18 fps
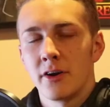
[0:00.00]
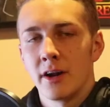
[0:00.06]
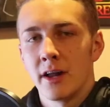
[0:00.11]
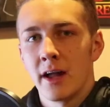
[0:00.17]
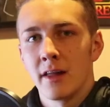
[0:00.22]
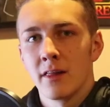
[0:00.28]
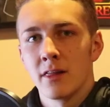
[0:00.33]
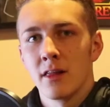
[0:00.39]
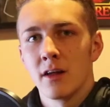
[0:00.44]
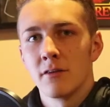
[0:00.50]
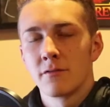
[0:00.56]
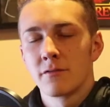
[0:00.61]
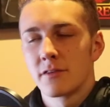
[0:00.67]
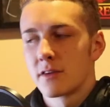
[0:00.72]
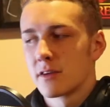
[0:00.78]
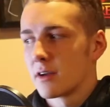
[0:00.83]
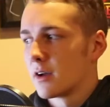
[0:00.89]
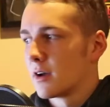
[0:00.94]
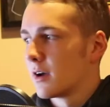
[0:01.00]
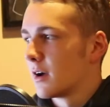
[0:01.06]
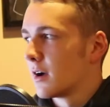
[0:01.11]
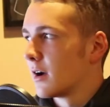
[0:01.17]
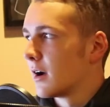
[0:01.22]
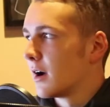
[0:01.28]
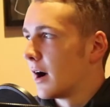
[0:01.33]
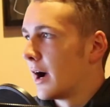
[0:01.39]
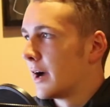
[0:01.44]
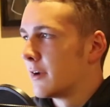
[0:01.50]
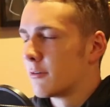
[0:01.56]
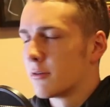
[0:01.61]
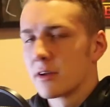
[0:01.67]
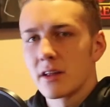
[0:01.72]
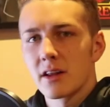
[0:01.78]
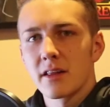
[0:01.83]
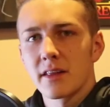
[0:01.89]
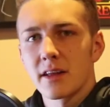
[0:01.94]
and I
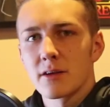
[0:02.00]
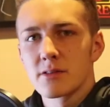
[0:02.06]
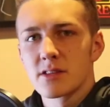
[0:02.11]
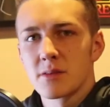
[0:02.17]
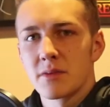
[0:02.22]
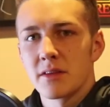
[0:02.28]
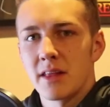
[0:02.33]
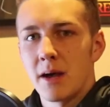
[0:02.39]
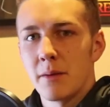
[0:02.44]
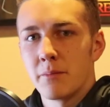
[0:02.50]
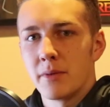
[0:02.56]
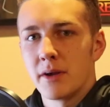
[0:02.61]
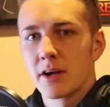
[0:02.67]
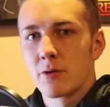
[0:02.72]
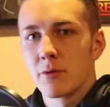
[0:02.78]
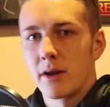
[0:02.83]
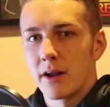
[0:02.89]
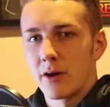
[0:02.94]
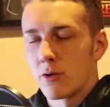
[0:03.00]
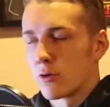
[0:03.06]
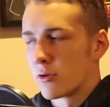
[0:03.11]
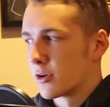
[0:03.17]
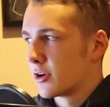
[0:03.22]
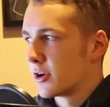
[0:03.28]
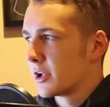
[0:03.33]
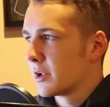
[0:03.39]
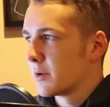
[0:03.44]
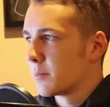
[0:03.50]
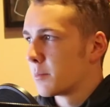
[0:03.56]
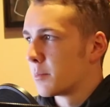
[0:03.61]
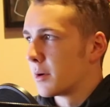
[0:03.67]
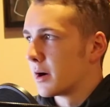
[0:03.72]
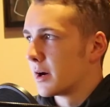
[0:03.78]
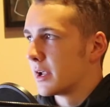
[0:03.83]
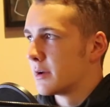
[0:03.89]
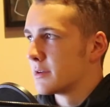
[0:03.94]
really didn't think it was going to be that big when I ordered it,
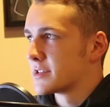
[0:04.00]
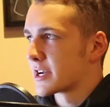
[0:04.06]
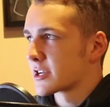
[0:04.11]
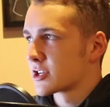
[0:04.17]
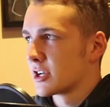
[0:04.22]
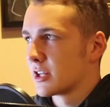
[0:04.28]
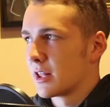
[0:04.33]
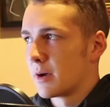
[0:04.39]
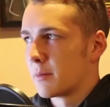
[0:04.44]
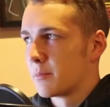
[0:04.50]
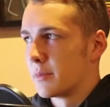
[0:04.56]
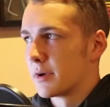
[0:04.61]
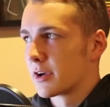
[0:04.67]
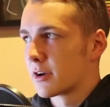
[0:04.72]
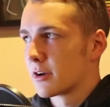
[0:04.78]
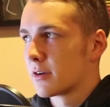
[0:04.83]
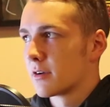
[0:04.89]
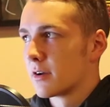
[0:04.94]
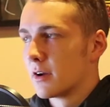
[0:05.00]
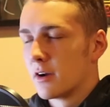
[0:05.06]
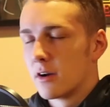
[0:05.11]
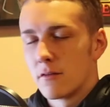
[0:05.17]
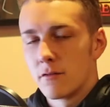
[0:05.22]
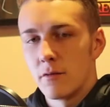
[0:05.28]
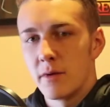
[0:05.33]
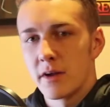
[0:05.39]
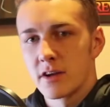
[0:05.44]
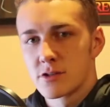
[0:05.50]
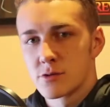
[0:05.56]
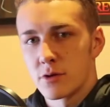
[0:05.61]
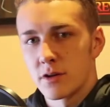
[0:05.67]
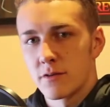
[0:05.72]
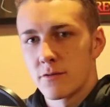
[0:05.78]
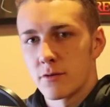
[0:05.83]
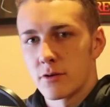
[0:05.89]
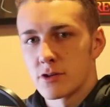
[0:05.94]
but it's actually a lot bigger for being a
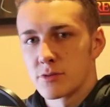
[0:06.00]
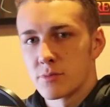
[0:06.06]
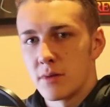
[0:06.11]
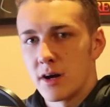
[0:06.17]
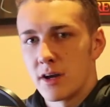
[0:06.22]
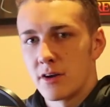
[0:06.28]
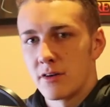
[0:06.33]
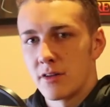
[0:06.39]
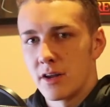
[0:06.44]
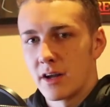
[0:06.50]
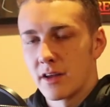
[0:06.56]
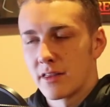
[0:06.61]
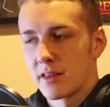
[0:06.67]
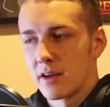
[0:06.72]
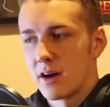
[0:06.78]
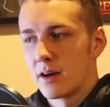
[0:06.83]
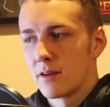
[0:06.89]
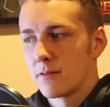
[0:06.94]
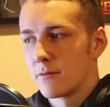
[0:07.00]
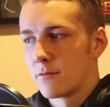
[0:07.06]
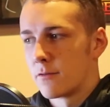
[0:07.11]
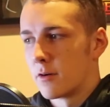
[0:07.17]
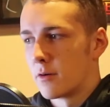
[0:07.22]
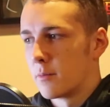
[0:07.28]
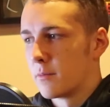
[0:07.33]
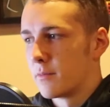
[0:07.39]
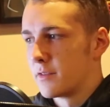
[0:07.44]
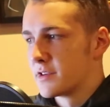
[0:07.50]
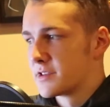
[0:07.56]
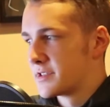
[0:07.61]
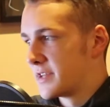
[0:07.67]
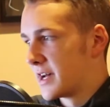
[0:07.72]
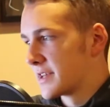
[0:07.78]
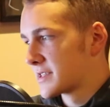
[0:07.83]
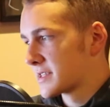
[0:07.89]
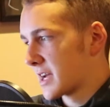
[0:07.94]
24-inch monitor than I thought for this
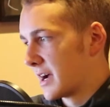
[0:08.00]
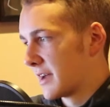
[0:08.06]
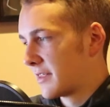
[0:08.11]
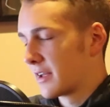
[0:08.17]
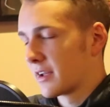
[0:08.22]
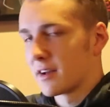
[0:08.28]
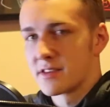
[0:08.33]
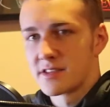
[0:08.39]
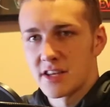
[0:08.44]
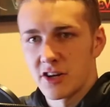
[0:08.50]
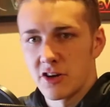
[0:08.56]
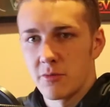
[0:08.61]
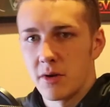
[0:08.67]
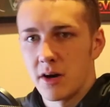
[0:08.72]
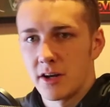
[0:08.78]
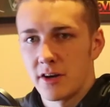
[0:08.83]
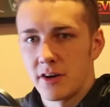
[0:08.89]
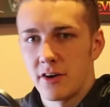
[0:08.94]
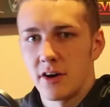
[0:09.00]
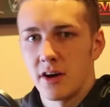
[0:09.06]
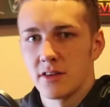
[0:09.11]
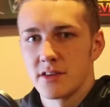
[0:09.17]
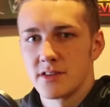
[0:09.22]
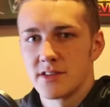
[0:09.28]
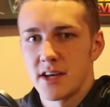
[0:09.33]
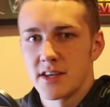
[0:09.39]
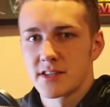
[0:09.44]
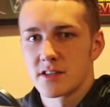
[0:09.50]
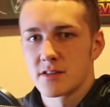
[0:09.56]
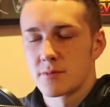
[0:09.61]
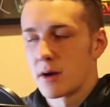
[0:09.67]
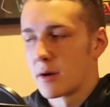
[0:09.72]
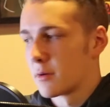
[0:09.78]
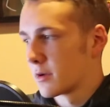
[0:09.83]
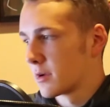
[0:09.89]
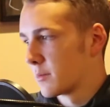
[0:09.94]
desk. I think a single monitor on this desk is
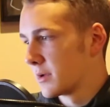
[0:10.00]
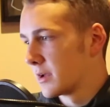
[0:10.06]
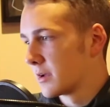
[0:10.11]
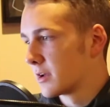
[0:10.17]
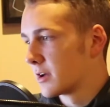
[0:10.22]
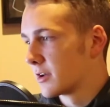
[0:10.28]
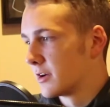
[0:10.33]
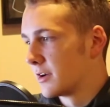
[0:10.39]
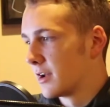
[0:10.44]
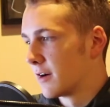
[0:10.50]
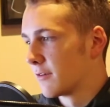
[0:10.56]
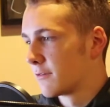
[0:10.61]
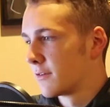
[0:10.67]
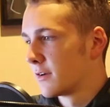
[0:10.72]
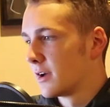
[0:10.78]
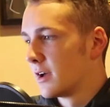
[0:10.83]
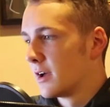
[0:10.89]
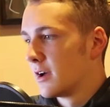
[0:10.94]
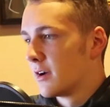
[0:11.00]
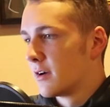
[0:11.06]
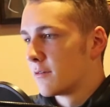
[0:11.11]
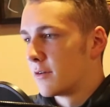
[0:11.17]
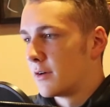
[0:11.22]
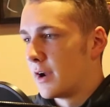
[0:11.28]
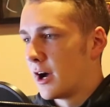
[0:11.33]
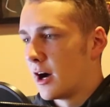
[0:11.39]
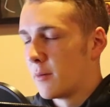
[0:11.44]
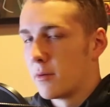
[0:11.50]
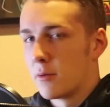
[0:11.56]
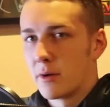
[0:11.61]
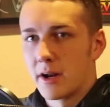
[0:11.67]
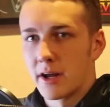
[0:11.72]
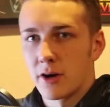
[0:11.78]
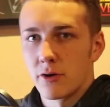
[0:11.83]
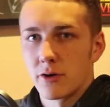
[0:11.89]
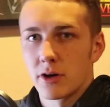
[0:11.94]
probably going to be good enough for now, but
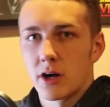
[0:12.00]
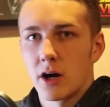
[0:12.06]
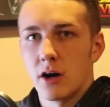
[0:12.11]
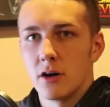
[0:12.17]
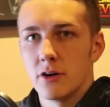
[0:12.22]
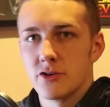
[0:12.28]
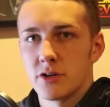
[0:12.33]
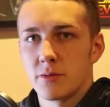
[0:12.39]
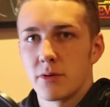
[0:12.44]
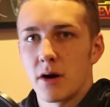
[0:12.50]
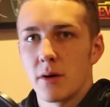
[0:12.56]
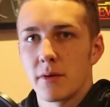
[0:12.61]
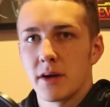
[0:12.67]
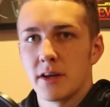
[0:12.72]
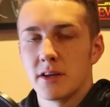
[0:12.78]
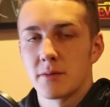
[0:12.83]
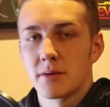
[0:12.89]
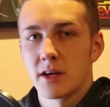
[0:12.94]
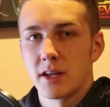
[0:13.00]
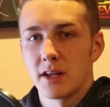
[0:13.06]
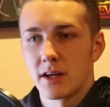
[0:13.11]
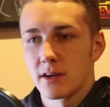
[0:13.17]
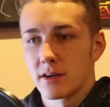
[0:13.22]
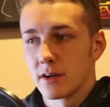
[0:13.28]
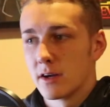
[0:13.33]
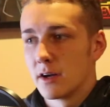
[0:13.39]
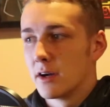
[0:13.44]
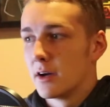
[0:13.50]
when I go to college, I'll probably end up getting